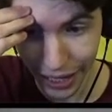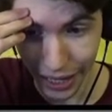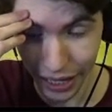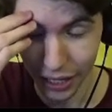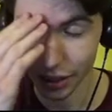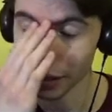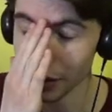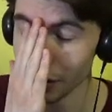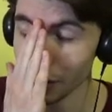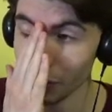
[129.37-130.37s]
And
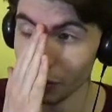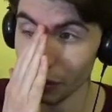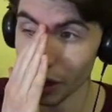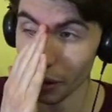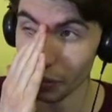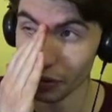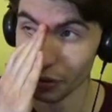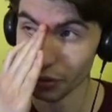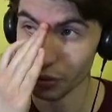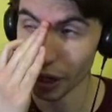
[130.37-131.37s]
we got
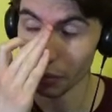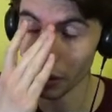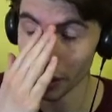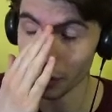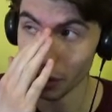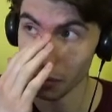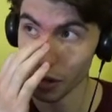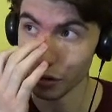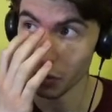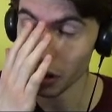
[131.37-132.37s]
Pursuit trapped, and that's when I
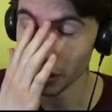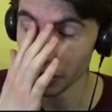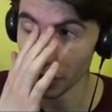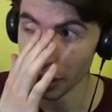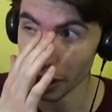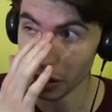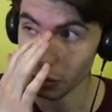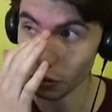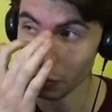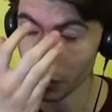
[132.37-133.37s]
made a tweet and I said I hate the
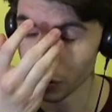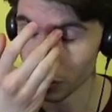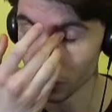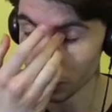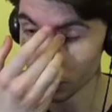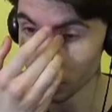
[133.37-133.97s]
move Pursuit